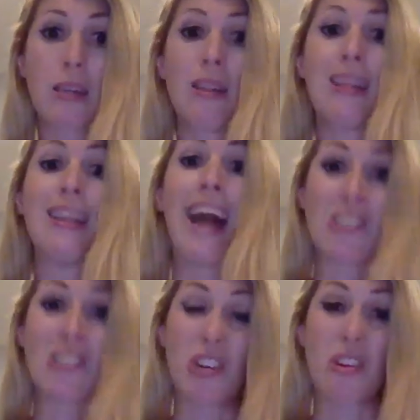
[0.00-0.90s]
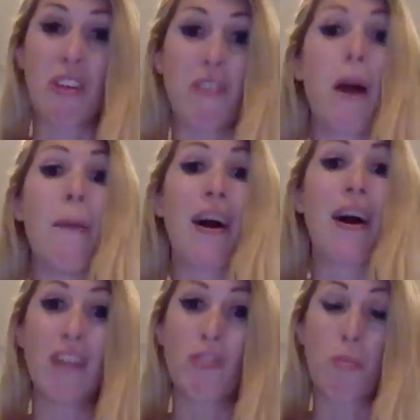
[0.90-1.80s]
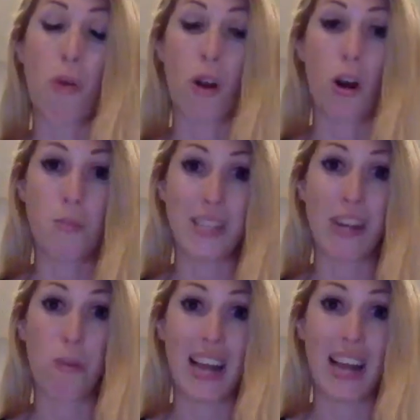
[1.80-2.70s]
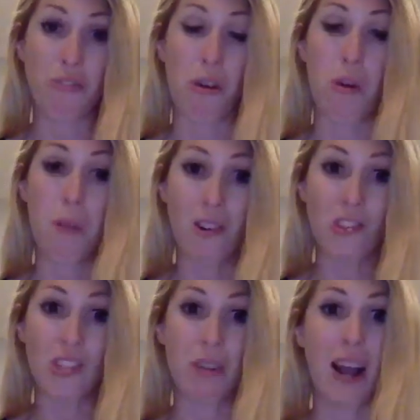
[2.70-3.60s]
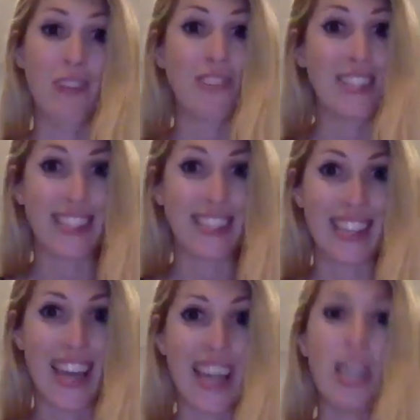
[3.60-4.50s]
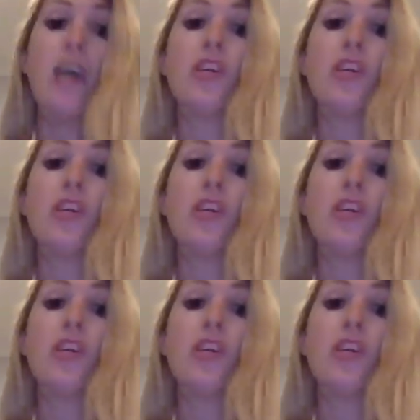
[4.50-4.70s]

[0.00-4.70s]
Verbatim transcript: Last year, there were about 100 more homes that opened escrow in March. There were 168.